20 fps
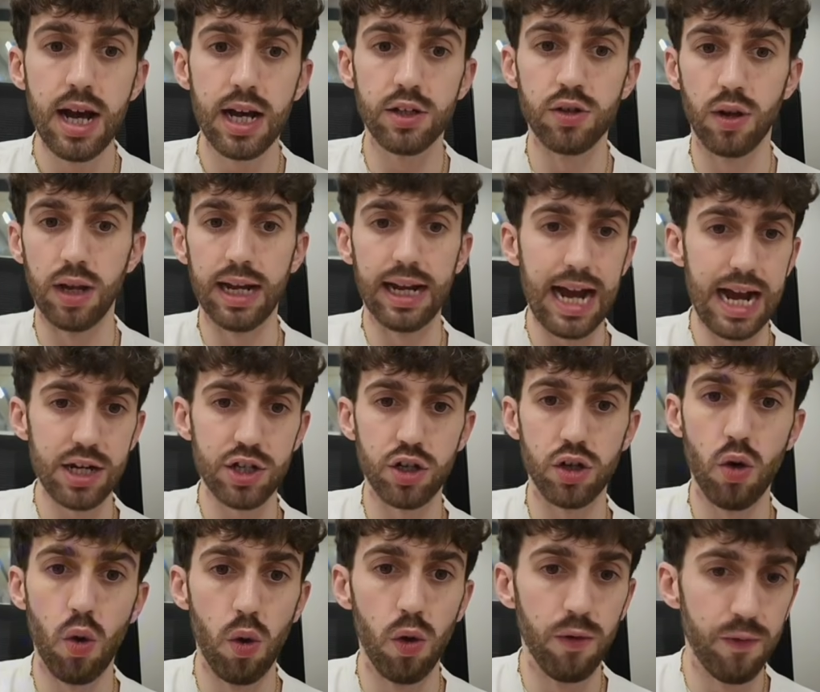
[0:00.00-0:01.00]
And so like,
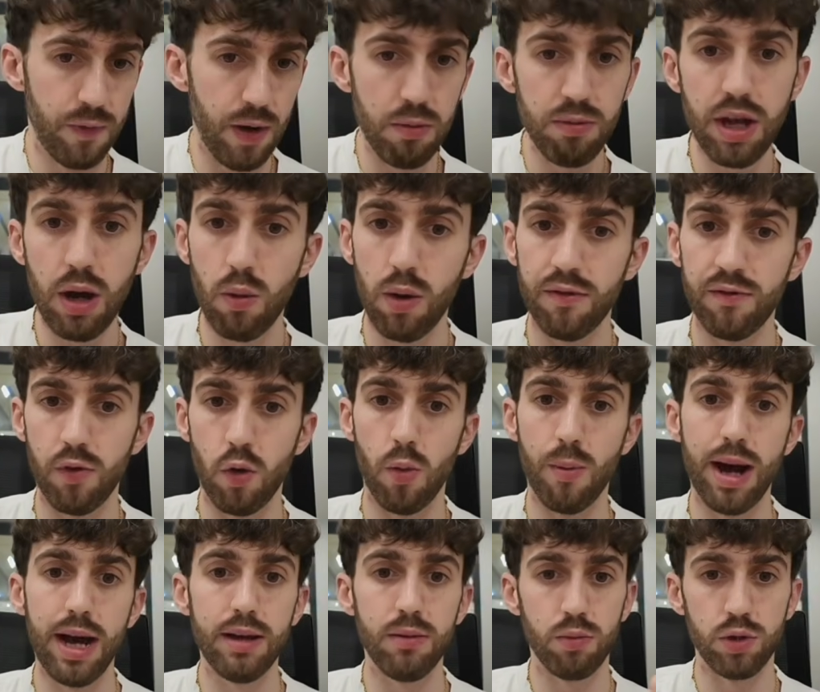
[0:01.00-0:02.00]
Ashton Hall found that one
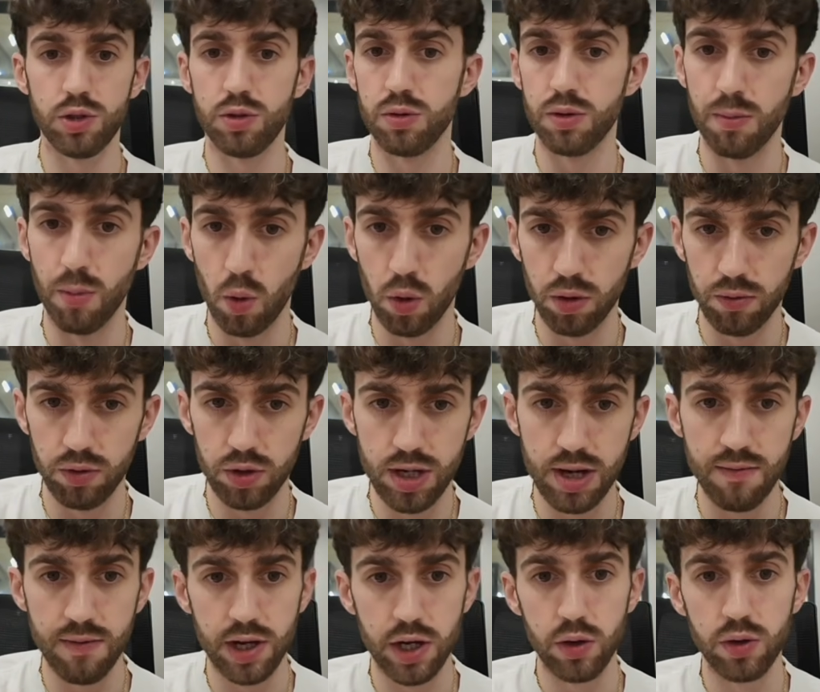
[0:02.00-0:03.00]
format, which was the morning
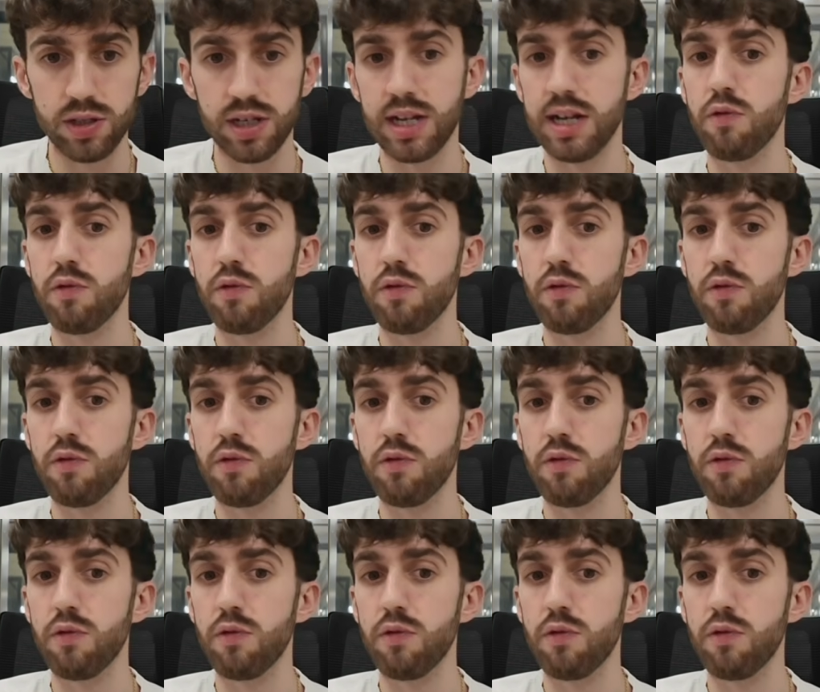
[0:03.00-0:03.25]
routine videos,